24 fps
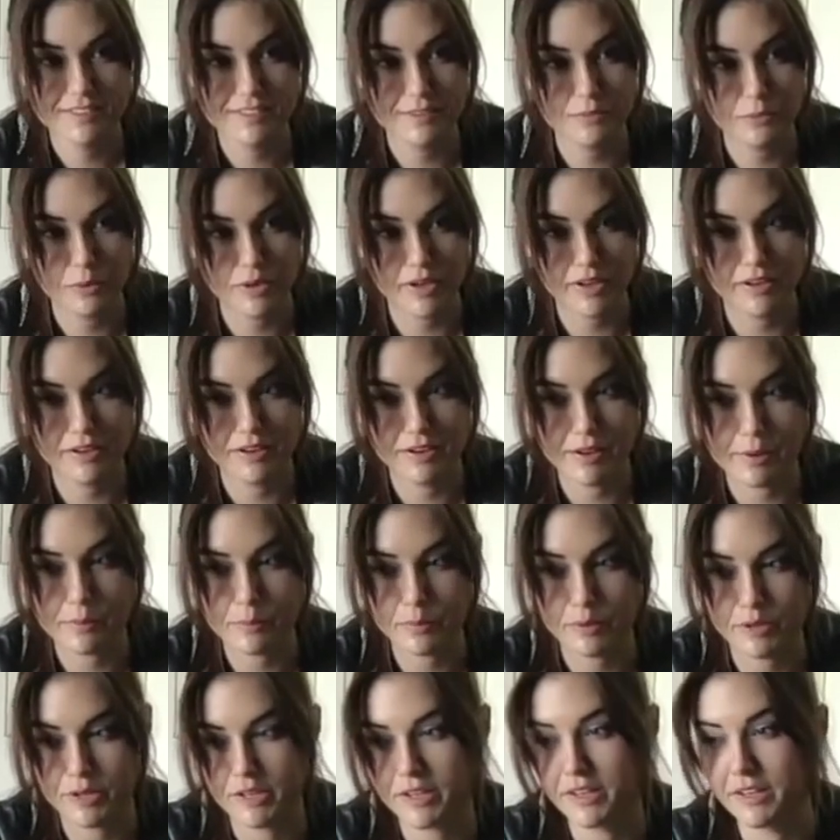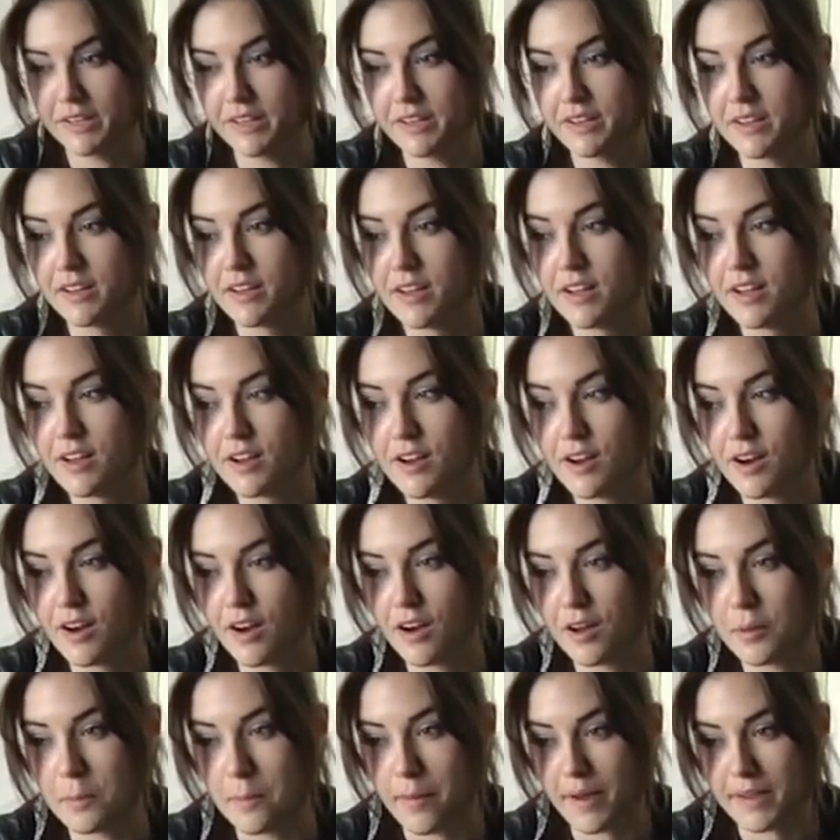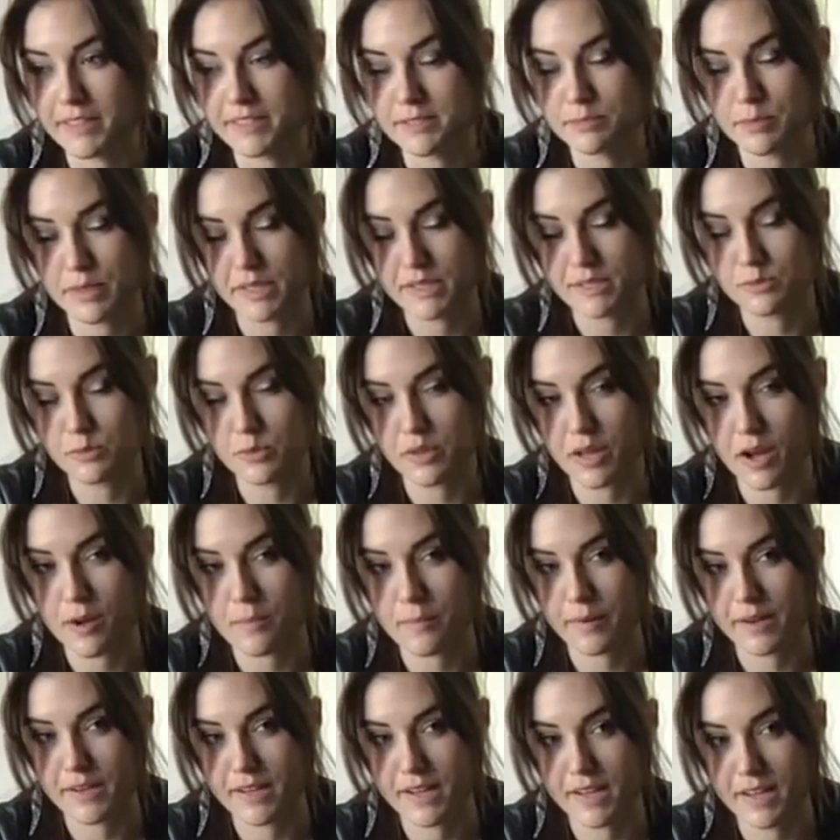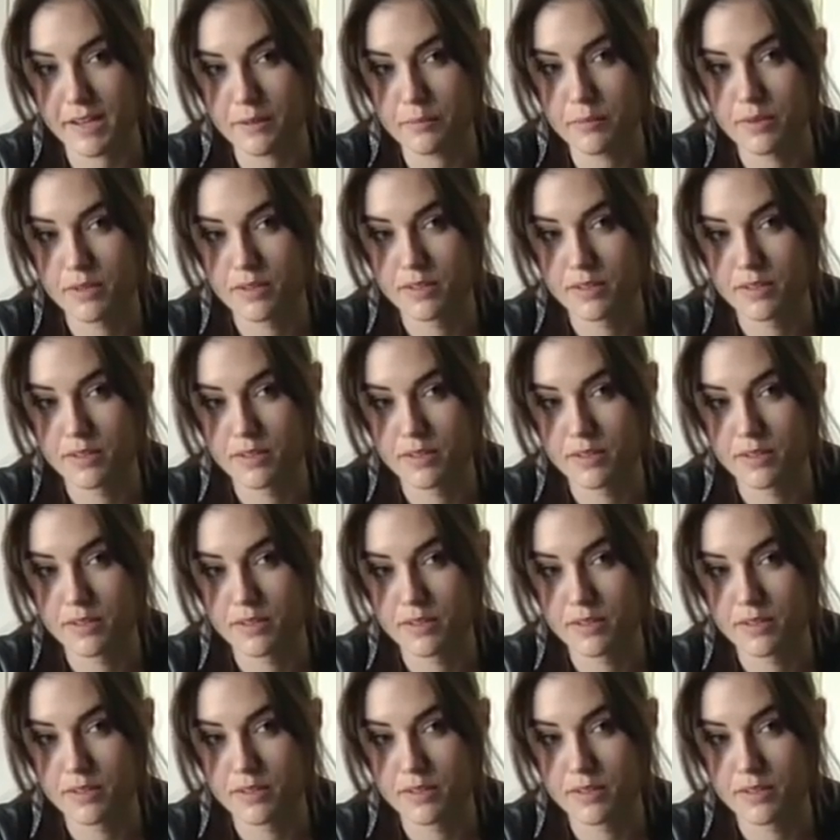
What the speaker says: and we ended up putting it on MySpace without my name.